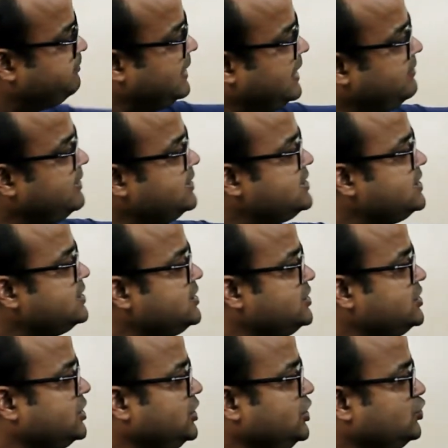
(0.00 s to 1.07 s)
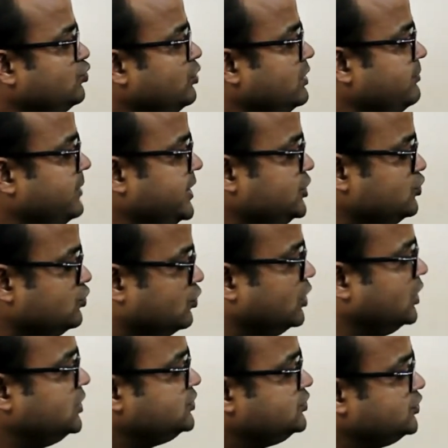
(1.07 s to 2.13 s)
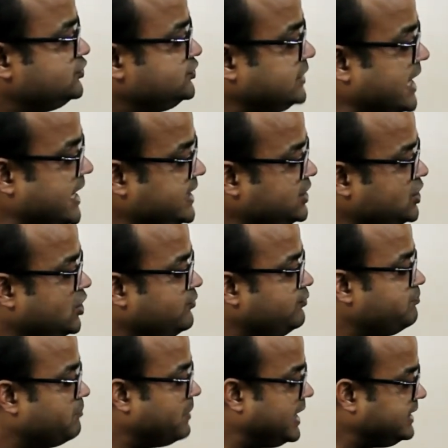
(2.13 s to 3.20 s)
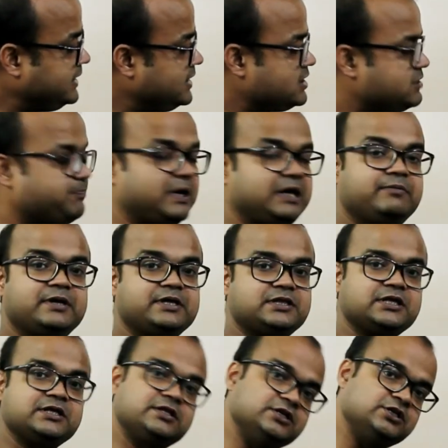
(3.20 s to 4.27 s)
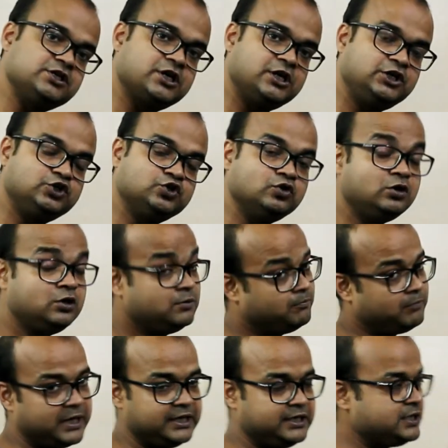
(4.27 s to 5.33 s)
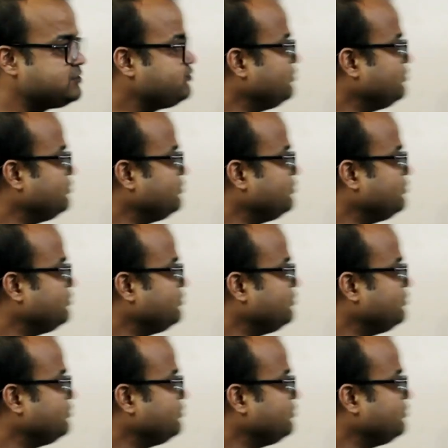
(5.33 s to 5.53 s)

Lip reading: pi by 6 is equal to 1 by 2. So sine of minus pi by 6 is equal to minus